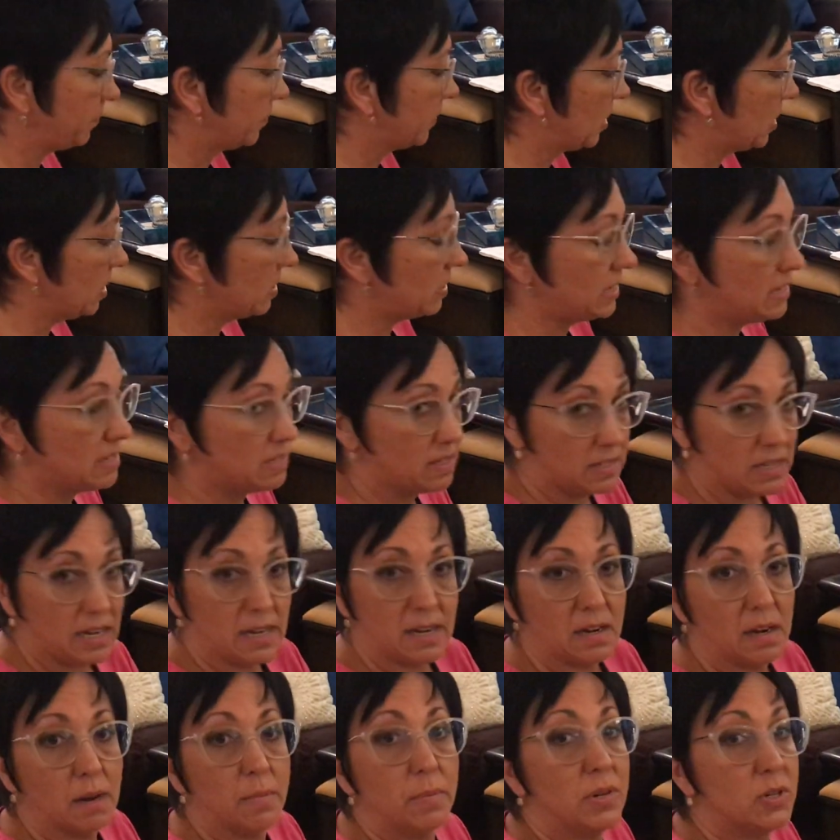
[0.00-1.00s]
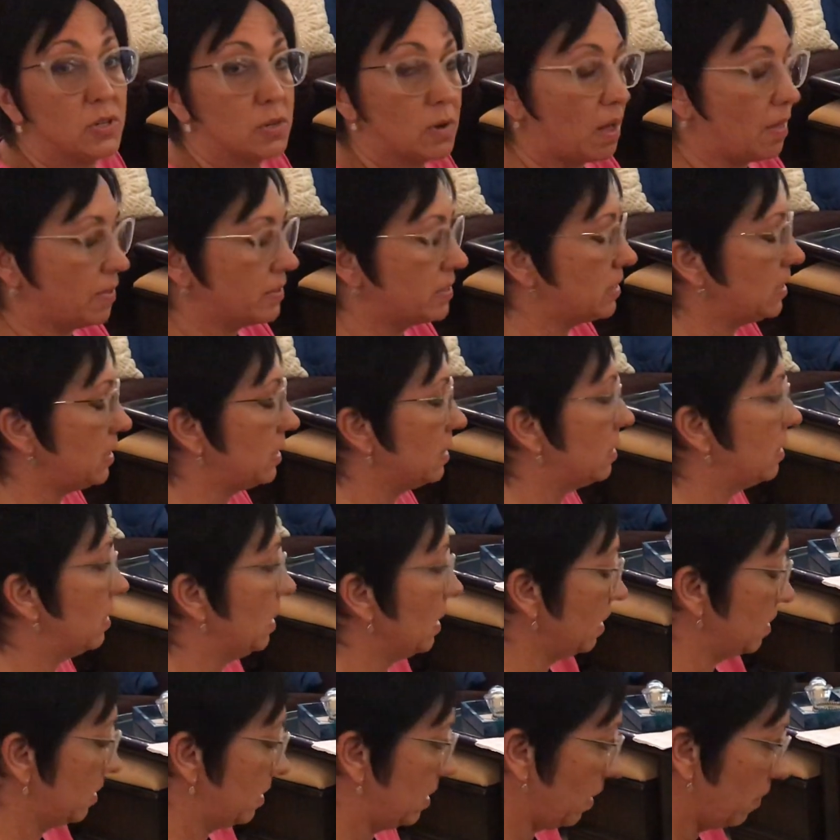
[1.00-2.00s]
Since he's seated, I'm going to do all the seated
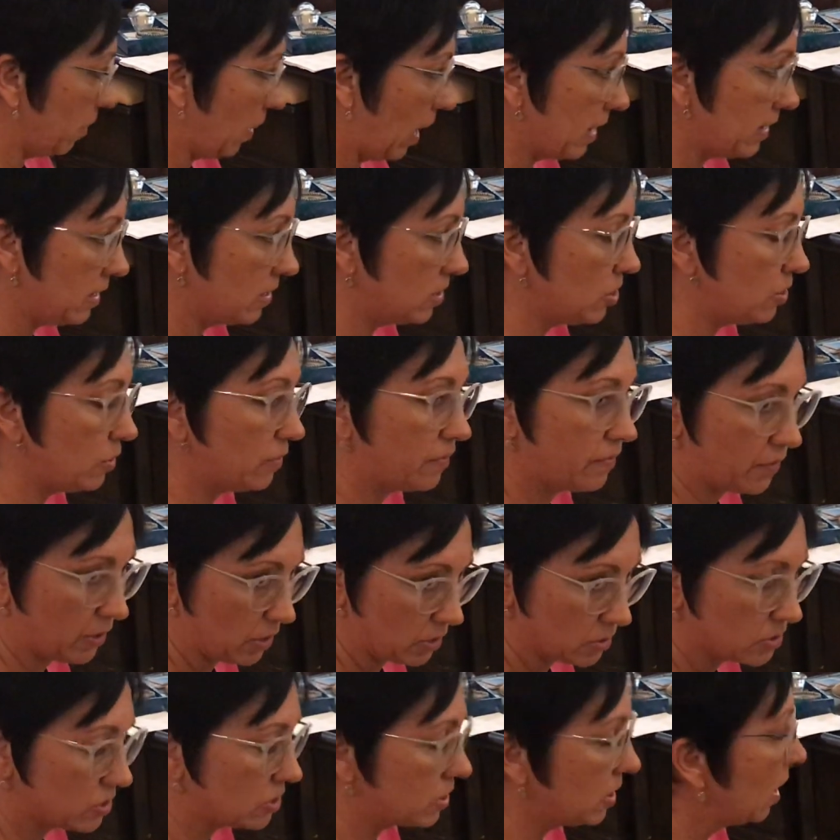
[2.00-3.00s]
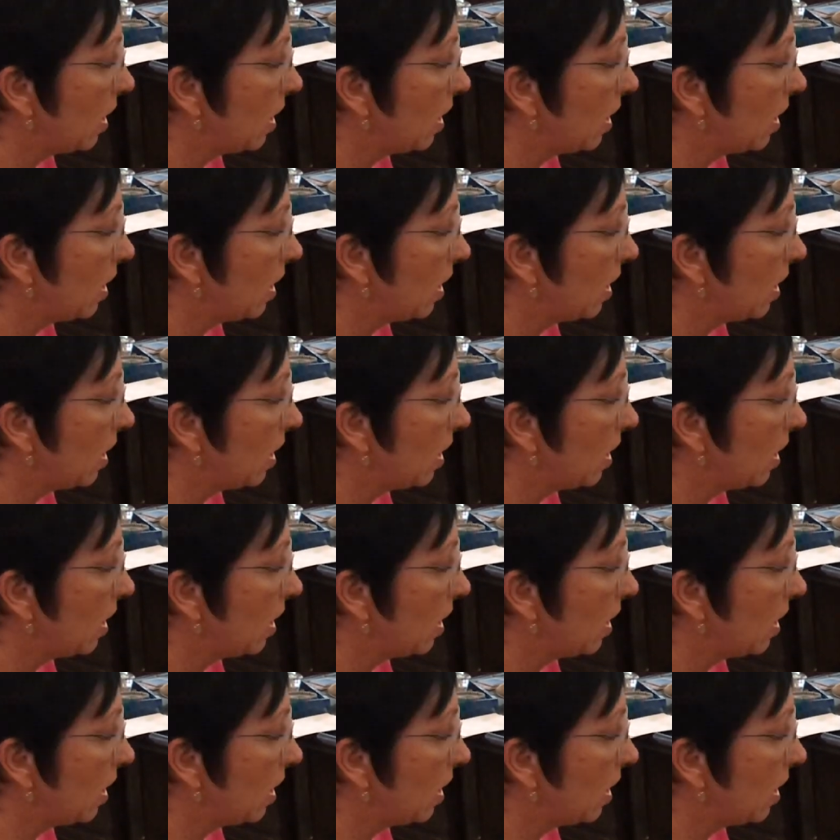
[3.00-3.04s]
things that I can do first,